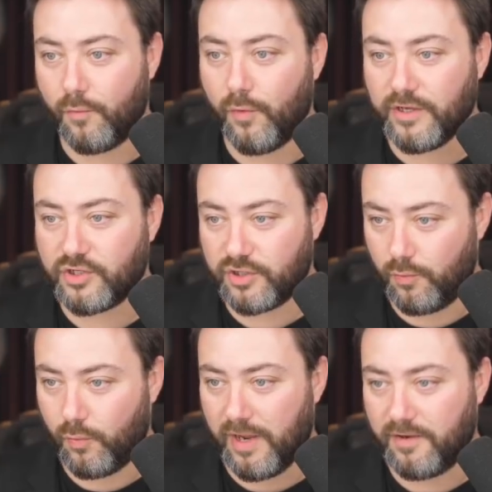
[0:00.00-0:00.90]
which,
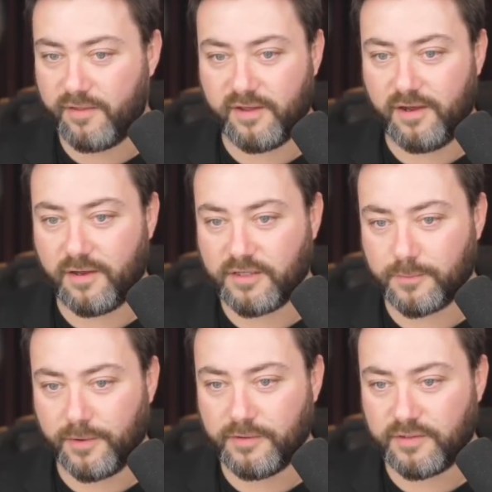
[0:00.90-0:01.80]
when they are
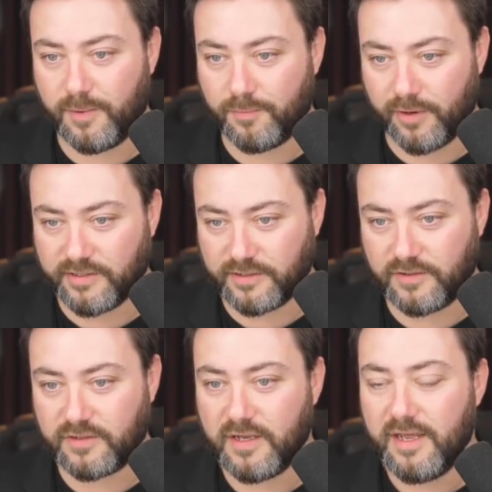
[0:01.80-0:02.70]
supposed to be present,